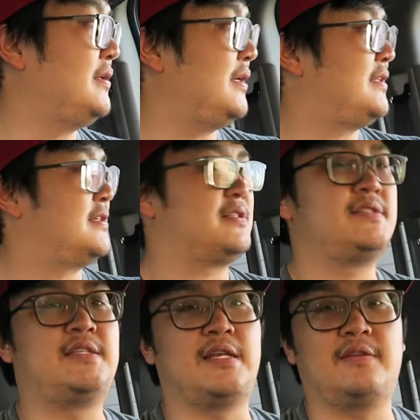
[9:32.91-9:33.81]
it
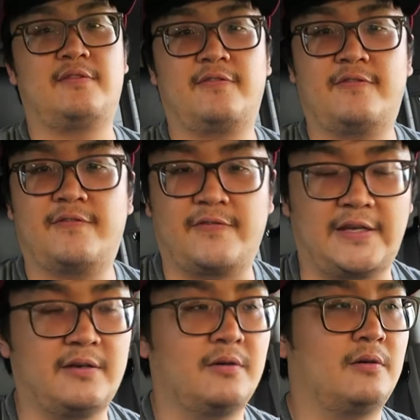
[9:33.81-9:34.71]
just didn't
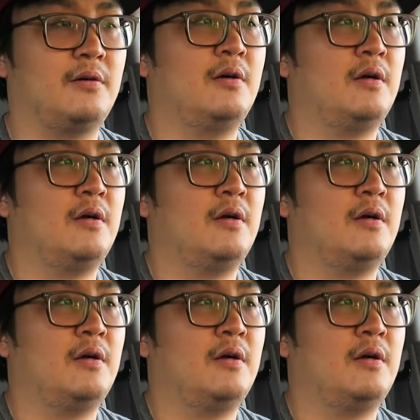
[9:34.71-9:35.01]
feel